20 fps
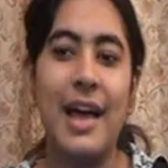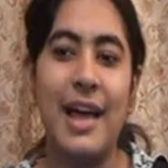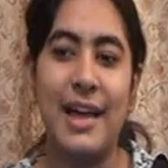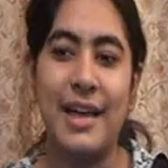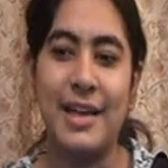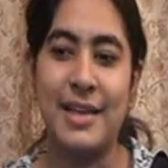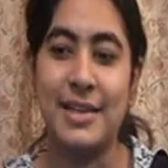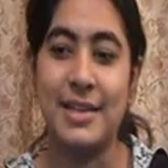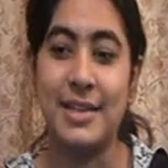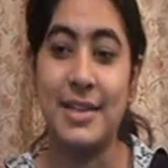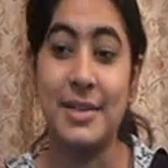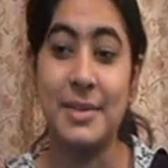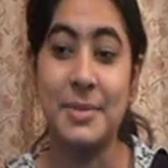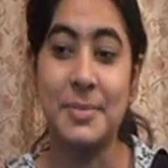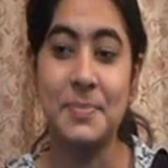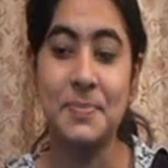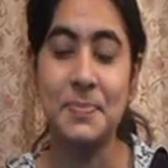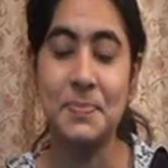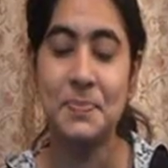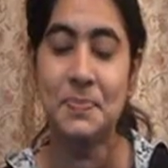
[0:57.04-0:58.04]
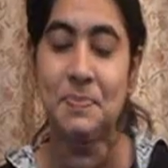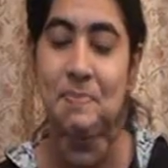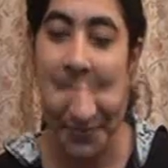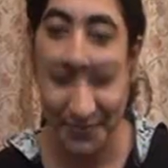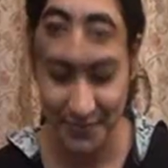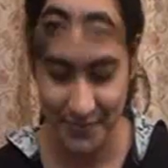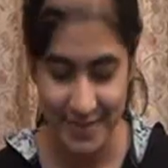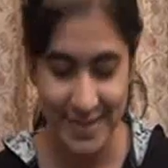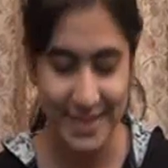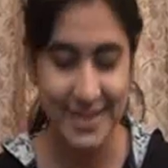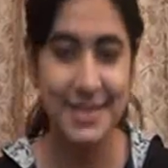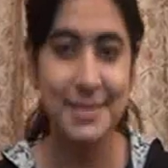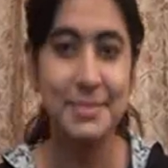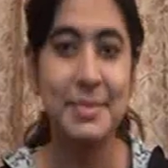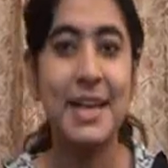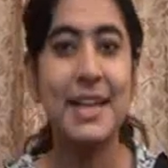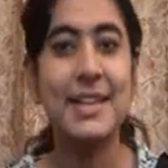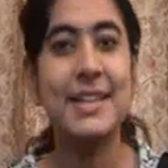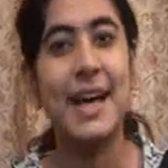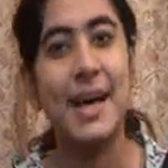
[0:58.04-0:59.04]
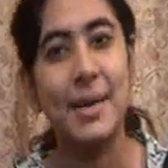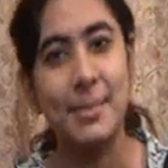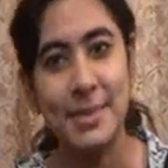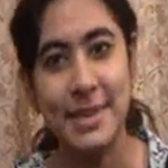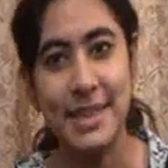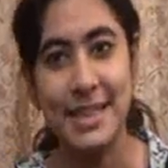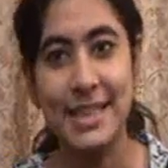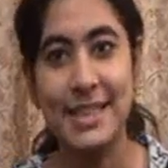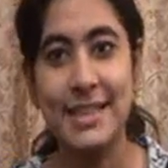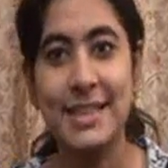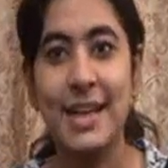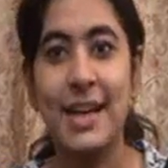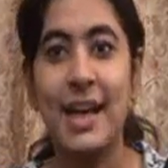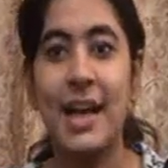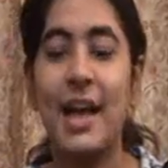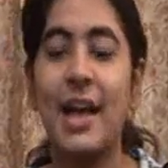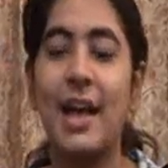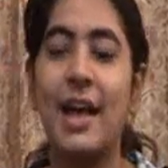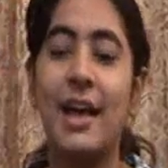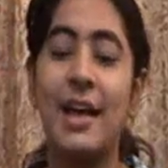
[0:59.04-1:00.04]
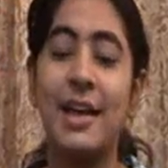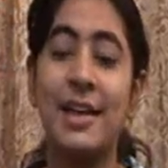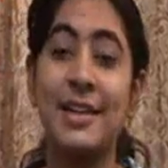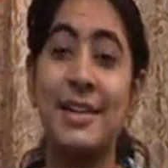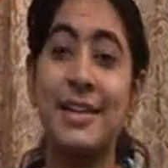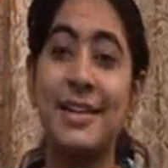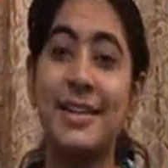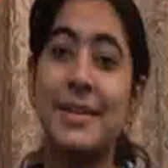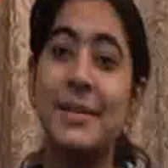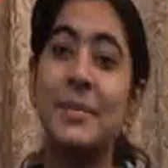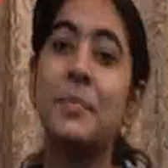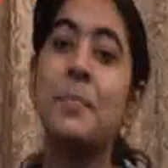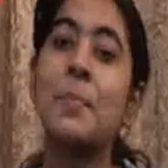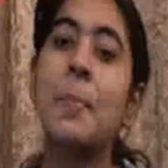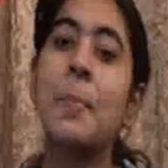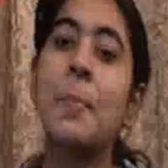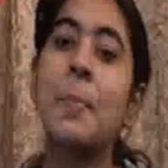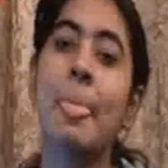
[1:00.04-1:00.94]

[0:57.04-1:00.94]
And this is my tablet, and I